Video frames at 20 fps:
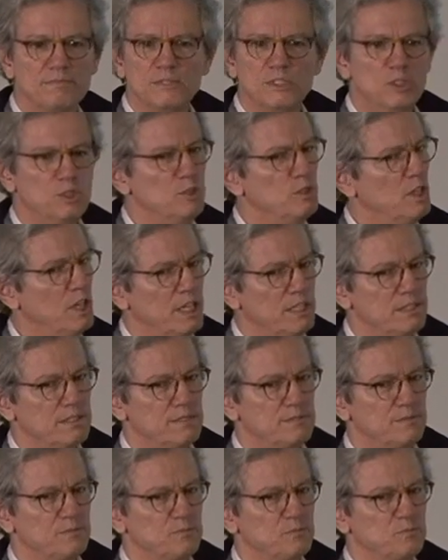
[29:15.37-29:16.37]
You do not.
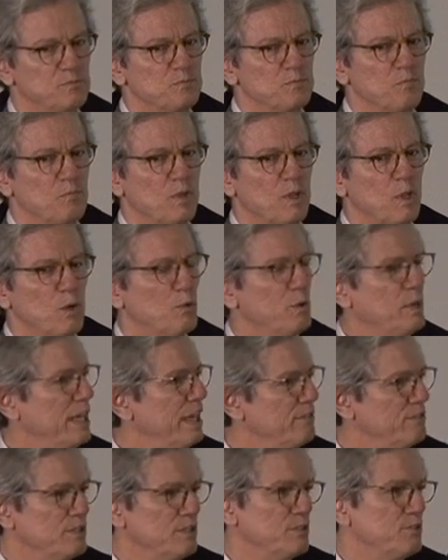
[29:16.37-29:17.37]
We
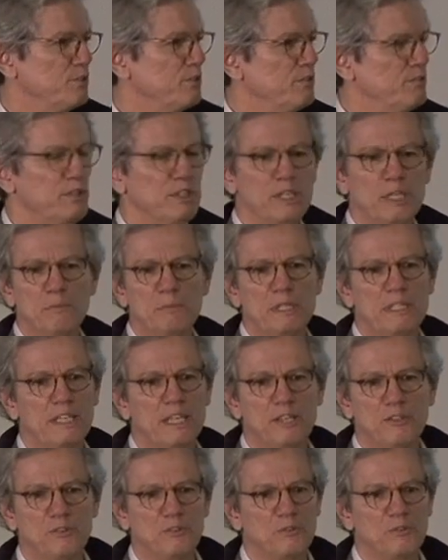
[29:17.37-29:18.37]
have severe
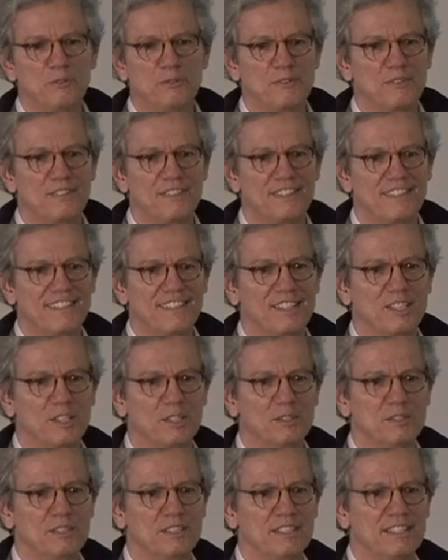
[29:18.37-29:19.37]
limitations, you
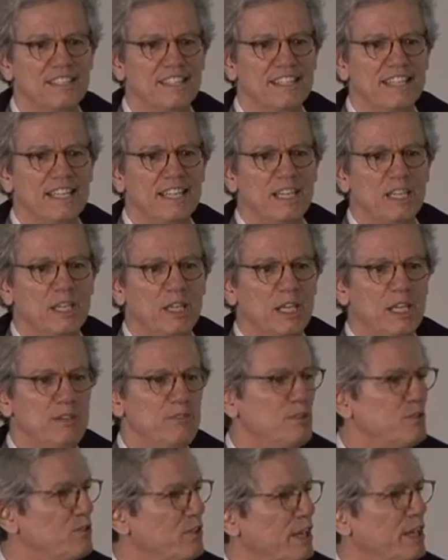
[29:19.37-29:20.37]
know,
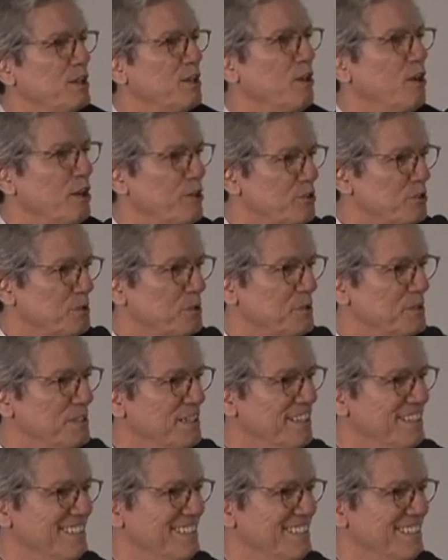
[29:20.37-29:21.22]
even psychological.